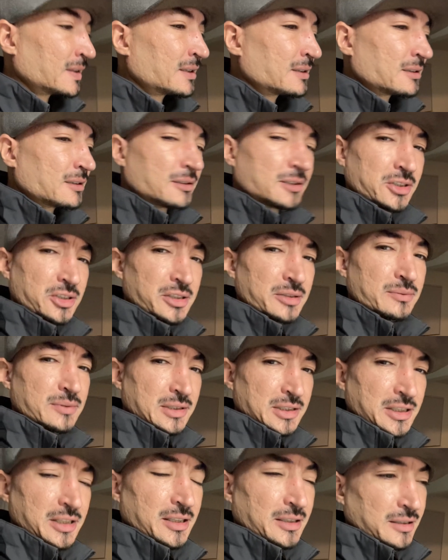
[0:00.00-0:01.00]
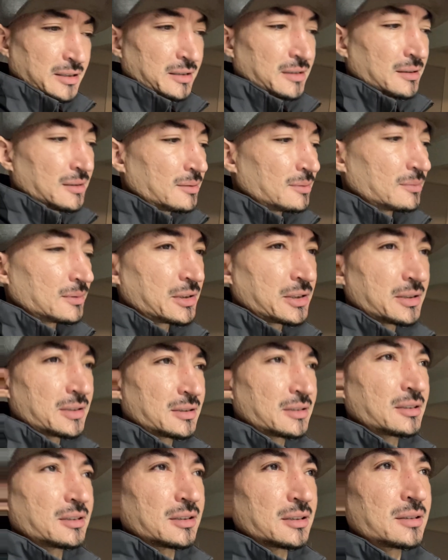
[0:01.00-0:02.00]
And she would check in, which is
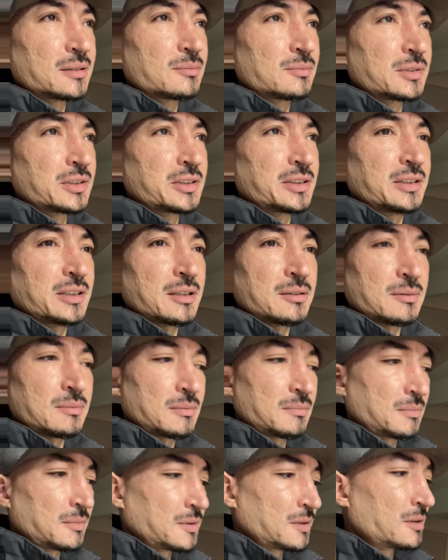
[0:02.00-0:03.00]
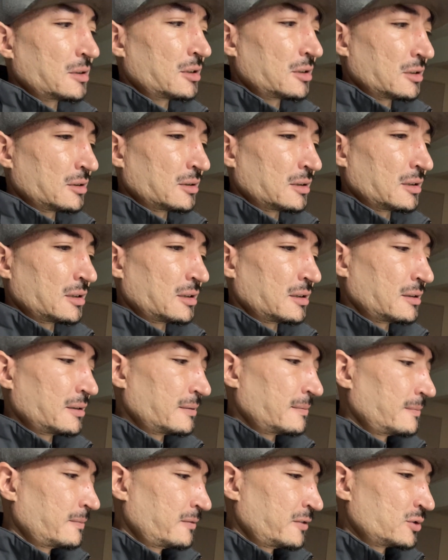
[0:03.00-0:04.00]
good. When she had her
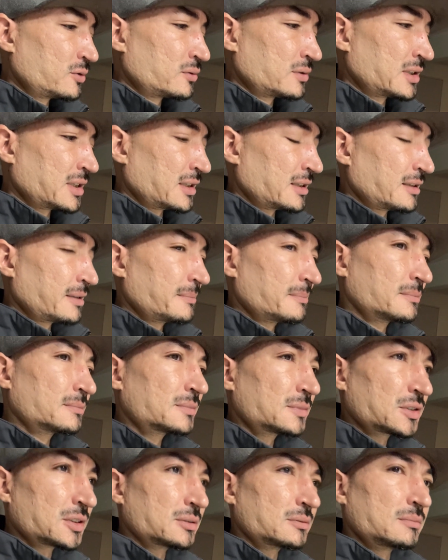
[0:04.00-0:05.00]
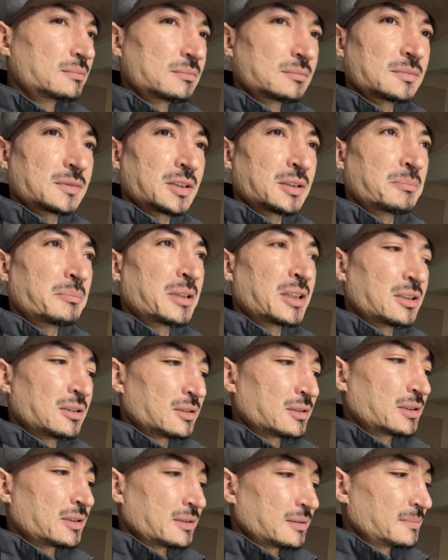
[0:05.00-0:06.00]
phone time, she'd email or
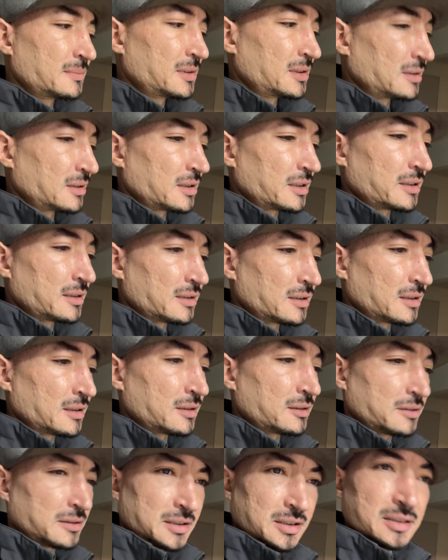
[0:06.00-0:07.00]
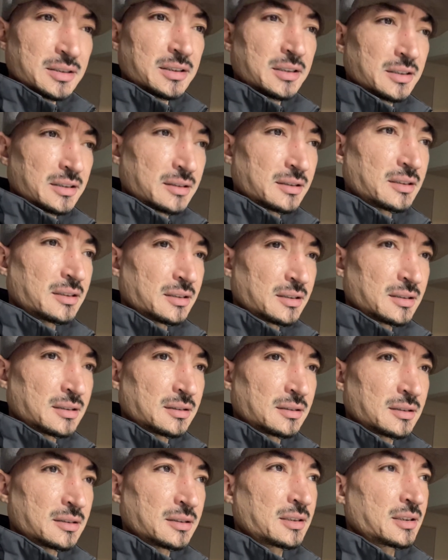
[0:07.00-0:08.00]
something like that. You need anything?
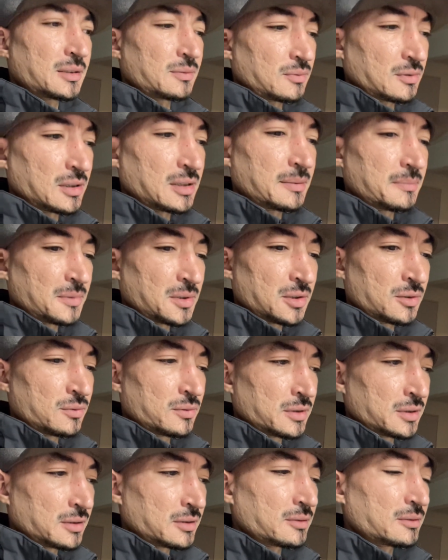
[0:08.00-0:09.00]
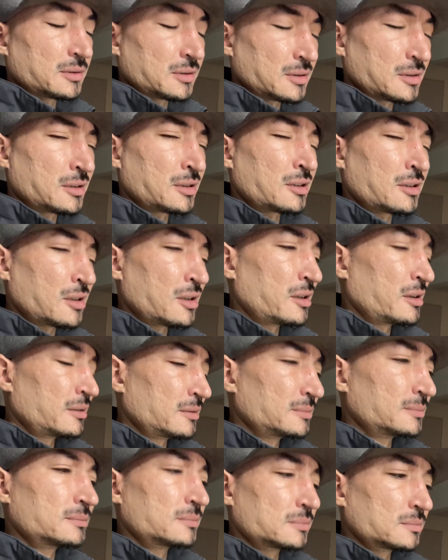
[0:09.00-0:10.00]
This is what I'm doing. So I'm like, all right.
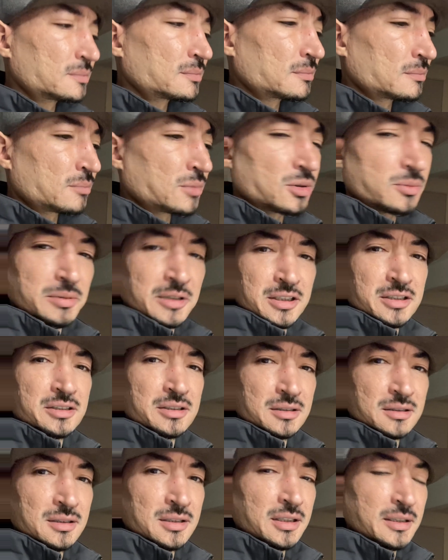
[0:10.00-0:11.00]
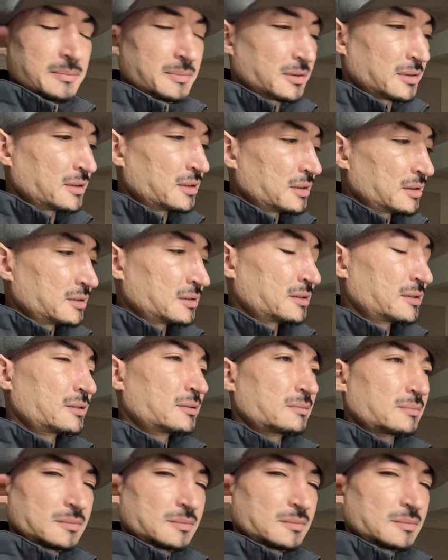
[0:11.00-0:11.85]
Probation type of things.